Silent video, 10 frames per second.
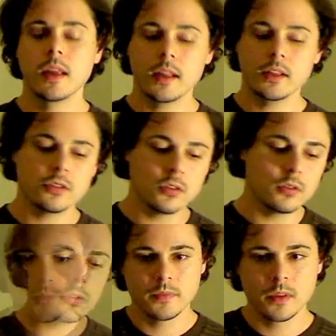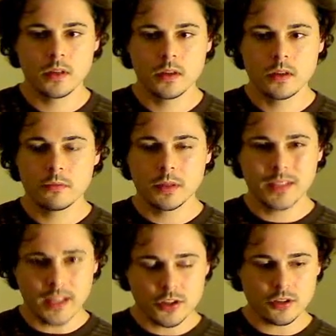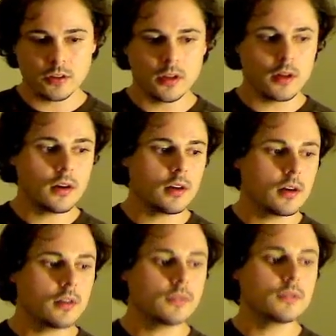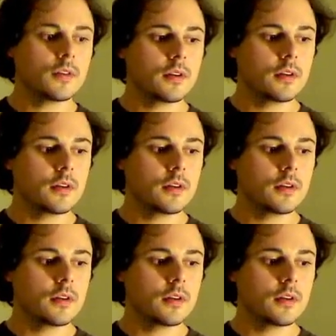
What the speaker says: And so potential of